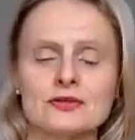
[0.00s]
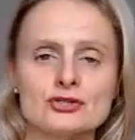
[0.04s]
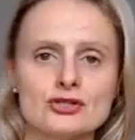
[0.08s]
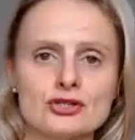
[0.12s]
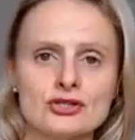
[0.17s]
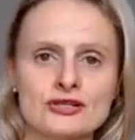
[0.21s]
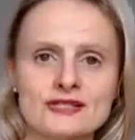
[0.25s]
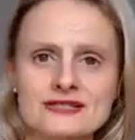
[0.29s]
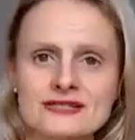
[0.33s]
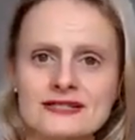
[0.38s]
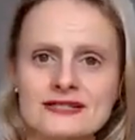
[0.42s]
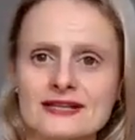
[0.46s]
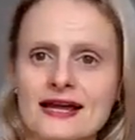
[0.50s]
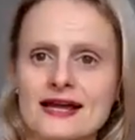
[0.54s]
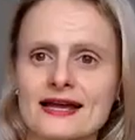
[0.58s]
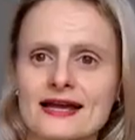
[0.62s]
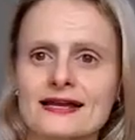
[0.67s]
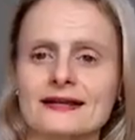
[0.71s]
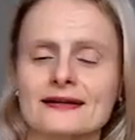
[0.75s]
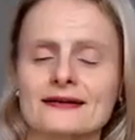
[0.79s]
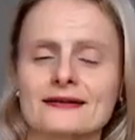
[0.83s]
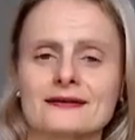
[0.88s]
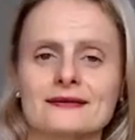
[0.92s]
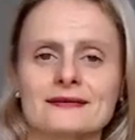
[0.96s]
Just
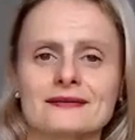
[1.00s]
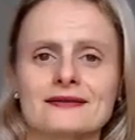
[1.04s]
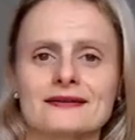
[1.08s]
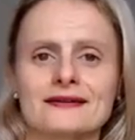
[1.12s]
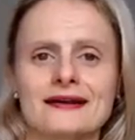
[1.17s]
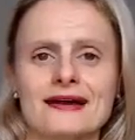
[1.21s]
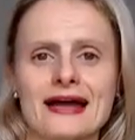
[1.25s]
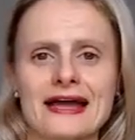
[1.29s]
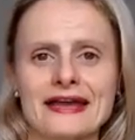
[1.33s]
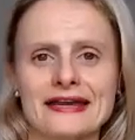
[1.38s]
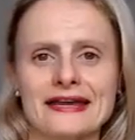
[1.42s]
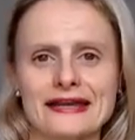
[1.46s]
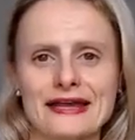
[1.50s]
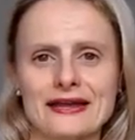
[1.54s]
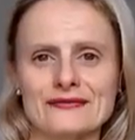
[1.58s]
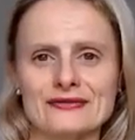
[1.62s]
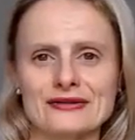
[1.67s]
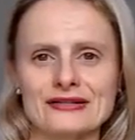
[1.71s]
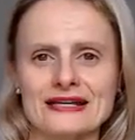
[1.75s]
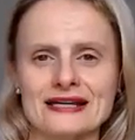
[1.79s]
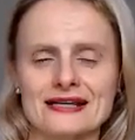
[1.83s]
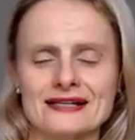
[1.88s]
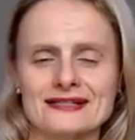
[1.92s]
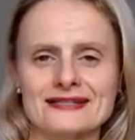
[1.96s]
like I gave you
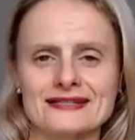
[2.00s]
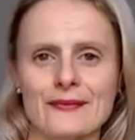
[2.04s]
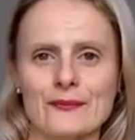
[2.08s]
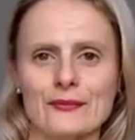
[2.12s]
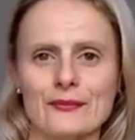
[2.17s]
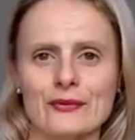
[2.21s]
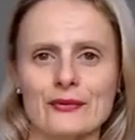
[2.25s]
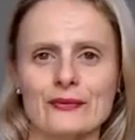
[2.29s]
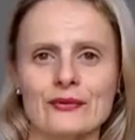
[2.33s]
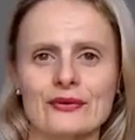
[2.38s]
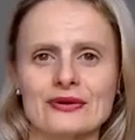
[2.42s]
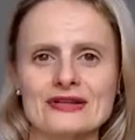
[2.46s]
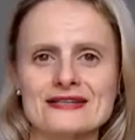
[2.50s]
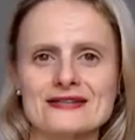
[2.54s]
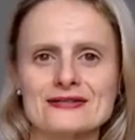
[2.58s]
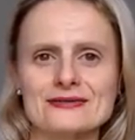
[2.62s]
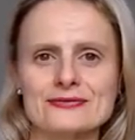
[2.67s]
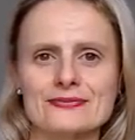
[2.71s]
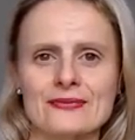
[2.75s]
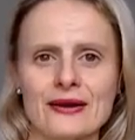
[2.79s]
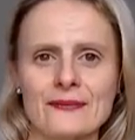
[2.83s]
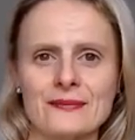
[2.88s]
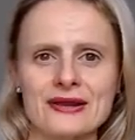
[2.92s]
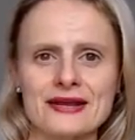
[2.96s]
the example with
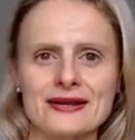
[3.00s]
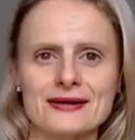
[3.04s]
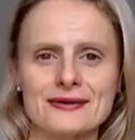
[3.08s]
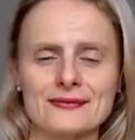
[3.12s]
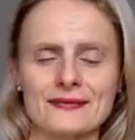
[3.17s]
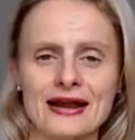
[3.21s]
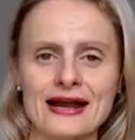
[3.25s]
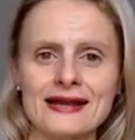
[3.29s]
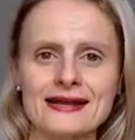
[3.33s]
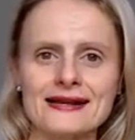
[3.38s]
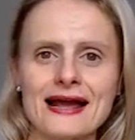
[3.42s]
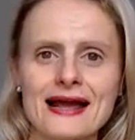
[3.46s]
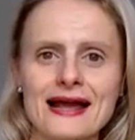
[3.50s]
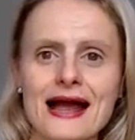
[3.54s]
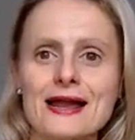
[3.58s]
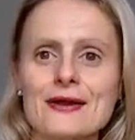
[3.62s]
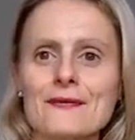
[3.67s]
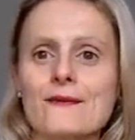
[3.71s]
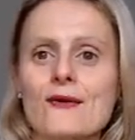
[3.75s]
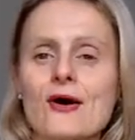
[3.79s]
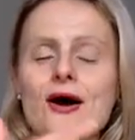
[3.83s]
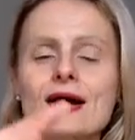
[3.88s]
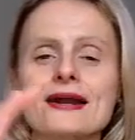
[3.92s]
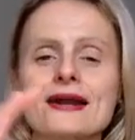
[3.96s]
swimming, right? I
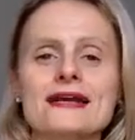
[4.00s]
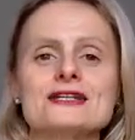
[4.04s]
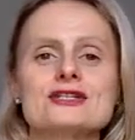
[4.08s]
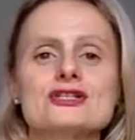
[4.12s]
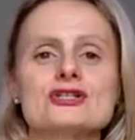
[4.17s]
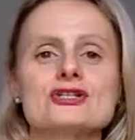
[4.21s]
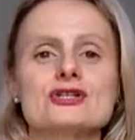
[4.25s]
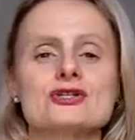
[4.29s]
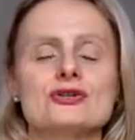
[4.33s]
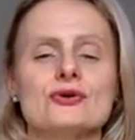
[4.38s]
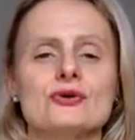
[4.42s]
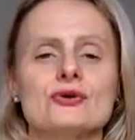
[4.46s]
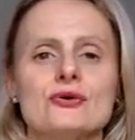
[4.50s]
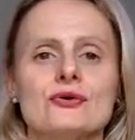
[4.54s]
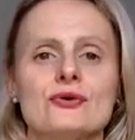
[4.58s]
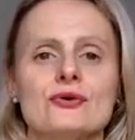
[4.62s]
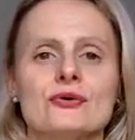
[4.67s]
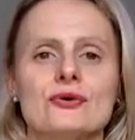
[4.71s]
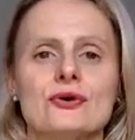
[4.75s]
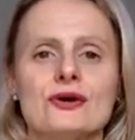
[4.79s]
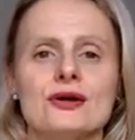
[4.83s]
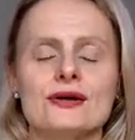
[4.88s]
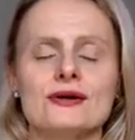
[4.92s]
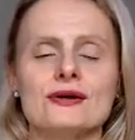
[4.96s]
wanted
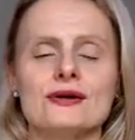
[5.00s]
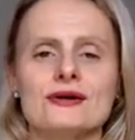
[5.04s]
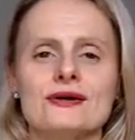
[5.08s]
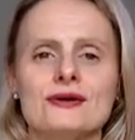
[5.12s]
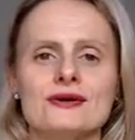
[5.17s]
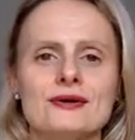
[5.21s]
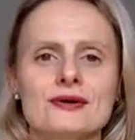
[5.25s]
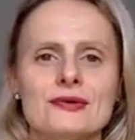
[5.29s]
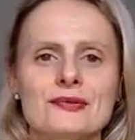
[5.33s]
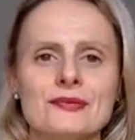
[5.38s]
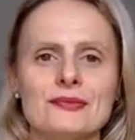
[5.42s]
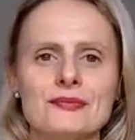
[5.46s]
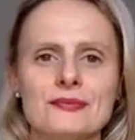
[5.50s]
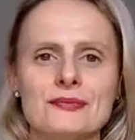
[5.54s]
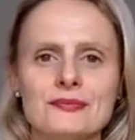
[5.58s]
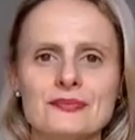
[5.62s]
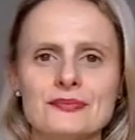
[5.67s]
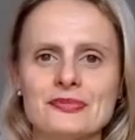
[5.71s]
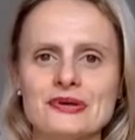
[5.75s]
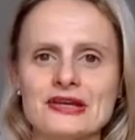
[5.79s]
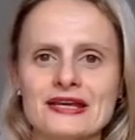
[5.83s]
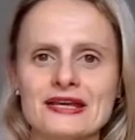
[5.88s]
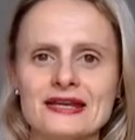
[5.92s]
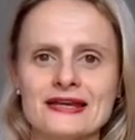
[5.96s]
to
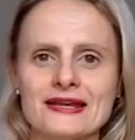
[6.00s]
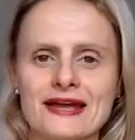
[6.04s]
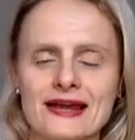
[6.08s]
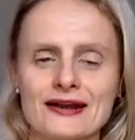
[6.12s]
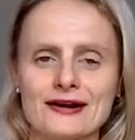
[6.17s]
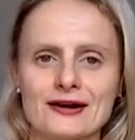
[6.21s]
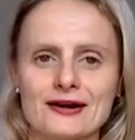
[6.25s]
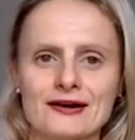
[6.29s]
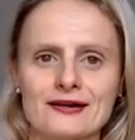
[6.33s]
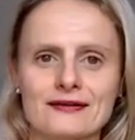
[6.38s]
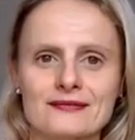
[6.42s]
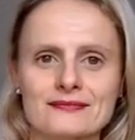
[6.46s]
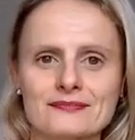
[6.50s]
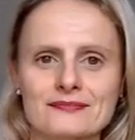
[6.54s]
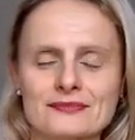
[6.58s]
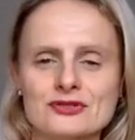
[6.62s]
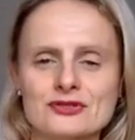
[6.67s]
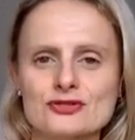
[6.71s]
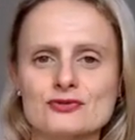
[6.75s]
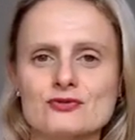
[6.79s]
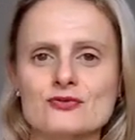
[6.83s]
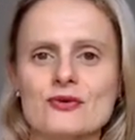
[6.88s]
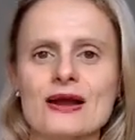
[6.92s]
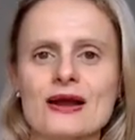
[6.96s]
be a
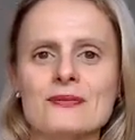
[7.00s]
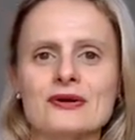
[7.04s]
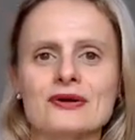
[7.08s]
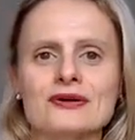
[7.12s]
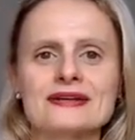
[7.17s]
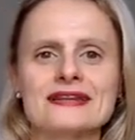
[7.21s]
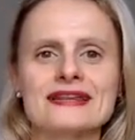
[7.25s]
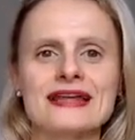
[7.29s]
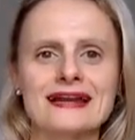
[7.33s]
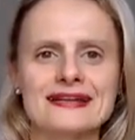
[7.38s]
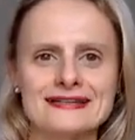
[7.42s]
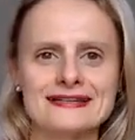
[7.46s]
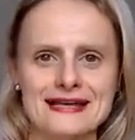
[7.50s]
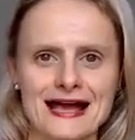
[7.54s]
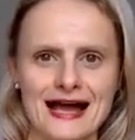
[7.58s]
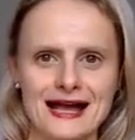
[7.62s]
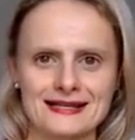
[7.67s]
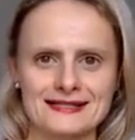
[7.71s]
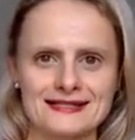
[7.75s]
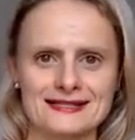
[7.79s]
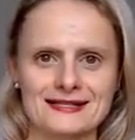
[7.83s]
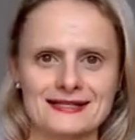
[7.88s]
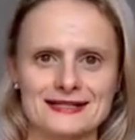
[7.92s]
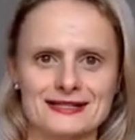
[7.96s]
swimmer that
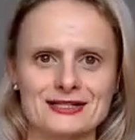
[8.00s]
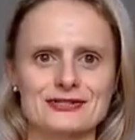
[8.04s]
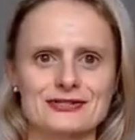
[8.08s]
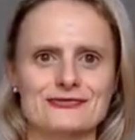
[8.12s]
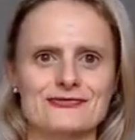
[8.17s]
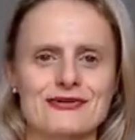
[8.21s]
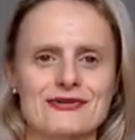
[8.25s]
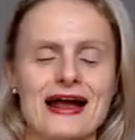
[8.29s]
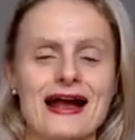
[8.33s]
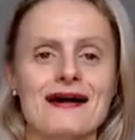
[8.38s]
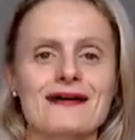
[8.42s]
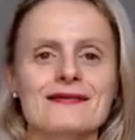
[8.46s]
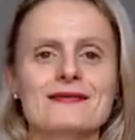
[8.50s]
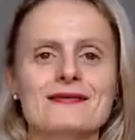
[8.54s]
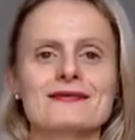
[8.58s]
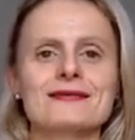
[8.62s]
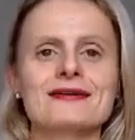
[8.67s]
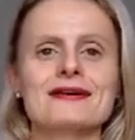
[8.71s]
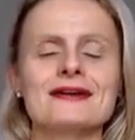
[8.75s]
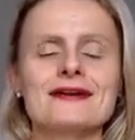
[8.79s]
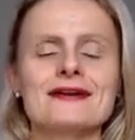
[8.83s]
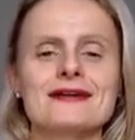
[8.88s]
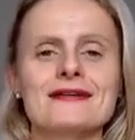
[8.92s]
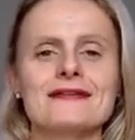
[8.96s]
doesn't
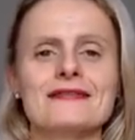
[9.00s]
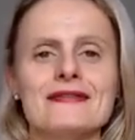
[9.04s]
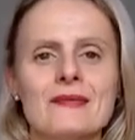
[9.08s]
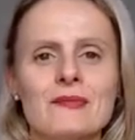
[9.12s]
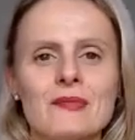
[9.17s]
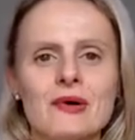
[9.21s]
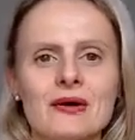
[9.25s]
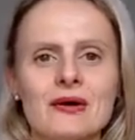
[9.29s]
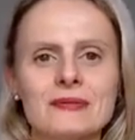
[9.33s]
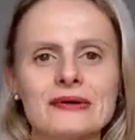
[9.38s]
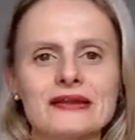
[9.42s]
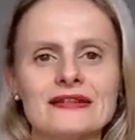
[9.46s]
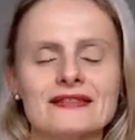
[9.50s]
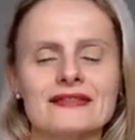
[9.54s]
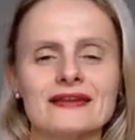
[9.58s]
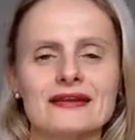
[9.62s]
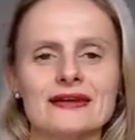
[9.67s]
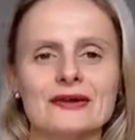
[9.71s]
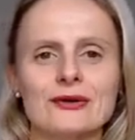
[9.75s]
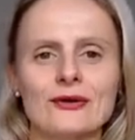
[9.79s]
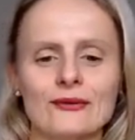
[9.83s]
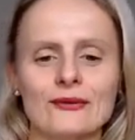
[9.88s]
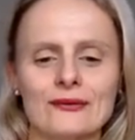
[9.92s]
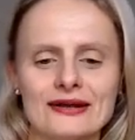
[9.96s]
drown the moment they
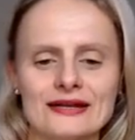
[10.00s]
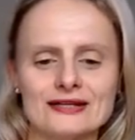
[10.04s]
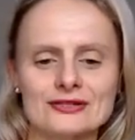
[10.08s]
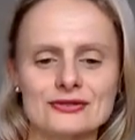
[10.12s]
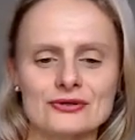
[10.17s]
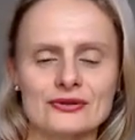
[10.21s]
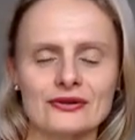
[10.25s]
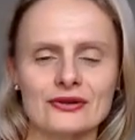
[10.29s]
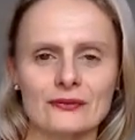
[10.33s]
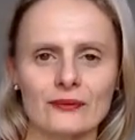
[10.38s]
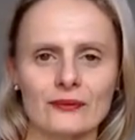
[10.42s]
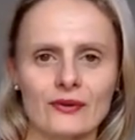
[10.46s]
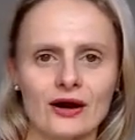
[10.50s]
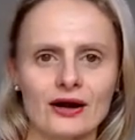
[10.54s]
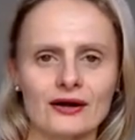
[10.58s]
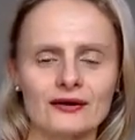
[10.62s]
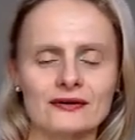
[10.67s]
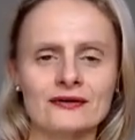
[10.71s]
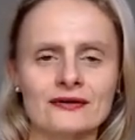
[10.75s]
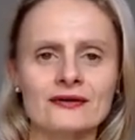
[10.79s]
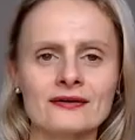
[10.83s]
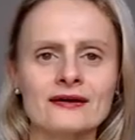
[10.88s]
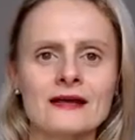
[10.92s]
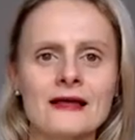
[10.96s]
go into the
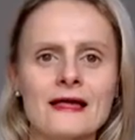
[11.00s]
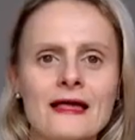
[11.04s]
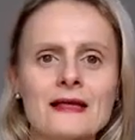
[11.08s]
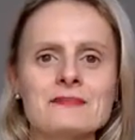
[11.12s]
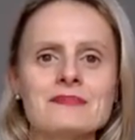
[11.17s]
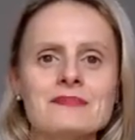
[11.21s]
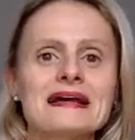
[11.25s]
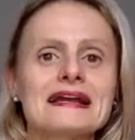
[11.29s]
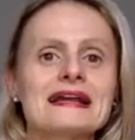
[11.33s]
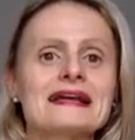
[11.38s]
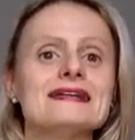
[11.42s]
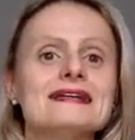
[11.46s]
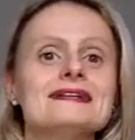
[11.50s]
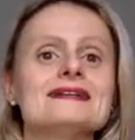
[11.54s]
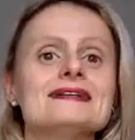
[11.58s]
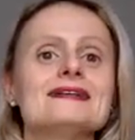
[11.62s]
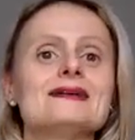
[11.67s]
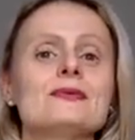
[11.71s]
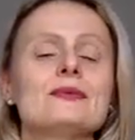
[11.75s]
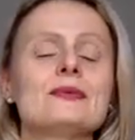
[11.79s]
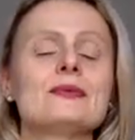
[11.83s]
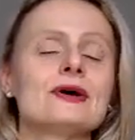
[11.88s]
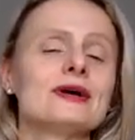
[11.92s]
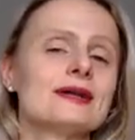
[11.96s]
water, but I
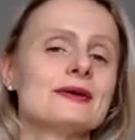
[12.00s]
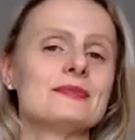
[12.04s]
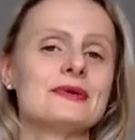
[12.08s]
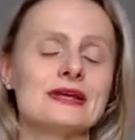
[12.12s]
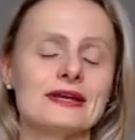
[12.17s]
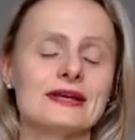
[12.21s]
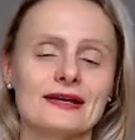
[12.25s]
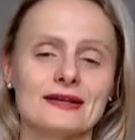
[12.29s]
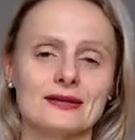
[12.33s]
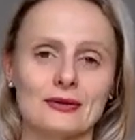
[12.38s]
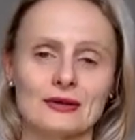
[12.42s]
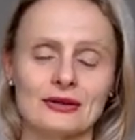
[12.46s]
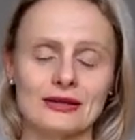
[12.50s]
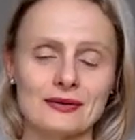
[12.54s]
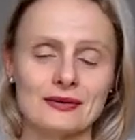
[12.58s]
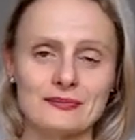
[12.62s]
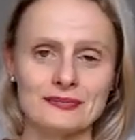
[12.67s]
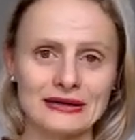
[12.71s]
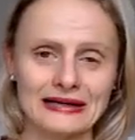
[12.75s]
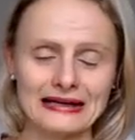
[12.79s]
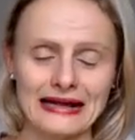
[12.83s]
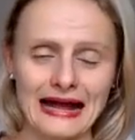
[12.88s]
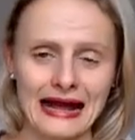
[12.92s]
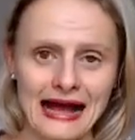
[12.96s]
didn't want to be an
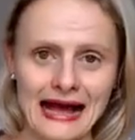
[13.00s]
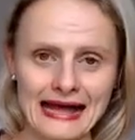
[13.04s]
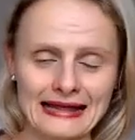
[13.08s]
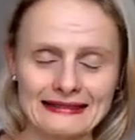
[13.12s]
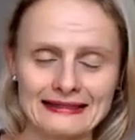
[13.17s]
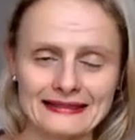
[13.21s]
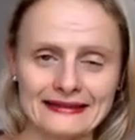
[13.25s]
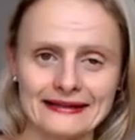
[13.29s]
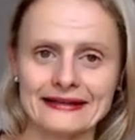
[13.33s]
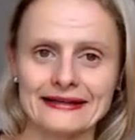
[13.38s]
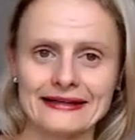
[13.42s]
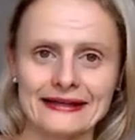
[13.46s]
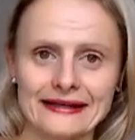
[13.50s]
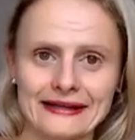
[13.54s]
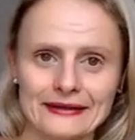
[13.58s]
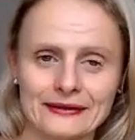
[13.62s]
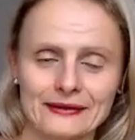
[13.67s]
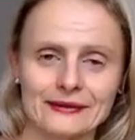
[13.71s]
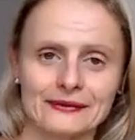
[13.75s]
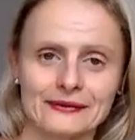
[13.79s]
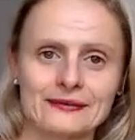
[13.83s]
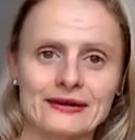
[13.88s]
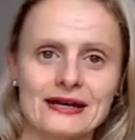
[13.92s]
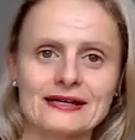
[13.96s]
Olympic athlete
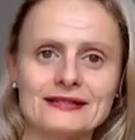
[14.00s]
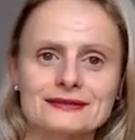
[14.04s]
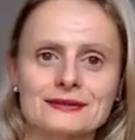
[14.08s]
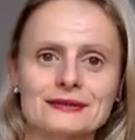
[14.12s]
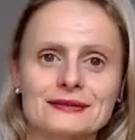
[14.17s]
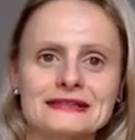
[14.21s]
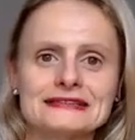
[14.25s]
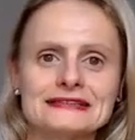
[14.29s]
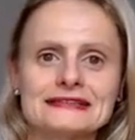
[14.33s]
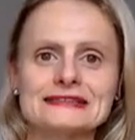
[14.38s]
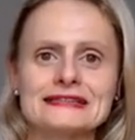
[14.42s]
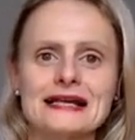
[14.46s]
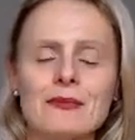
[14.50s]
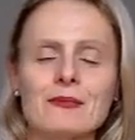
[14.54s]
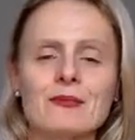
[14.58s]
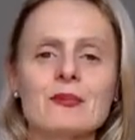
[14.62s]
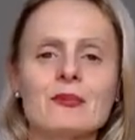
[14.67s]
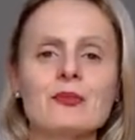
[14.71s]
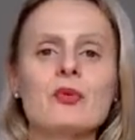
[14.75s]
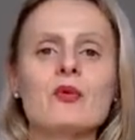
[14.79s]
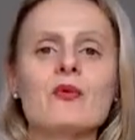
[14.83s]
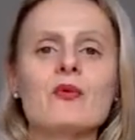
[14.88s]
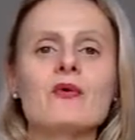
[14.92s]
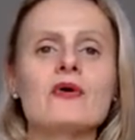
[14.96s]
either, right? So at some
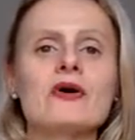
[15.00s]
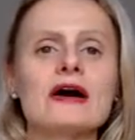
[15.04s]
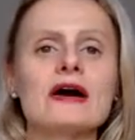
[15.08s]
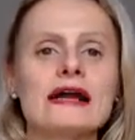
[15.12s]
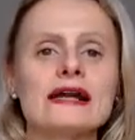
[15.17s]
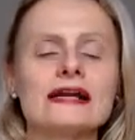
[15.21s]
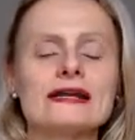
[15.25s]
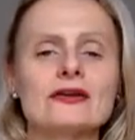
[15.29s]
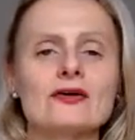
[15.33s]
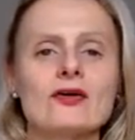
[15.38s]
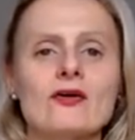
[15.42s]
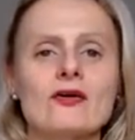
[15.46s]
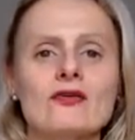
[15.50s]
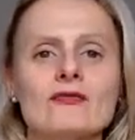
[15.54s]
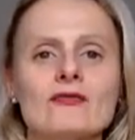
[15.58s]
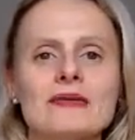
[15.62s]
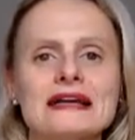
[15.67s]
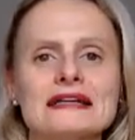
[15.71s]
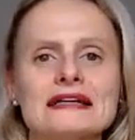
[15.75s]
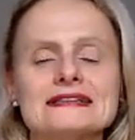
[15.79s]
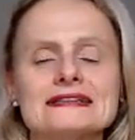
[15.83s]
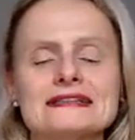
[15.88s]
point of my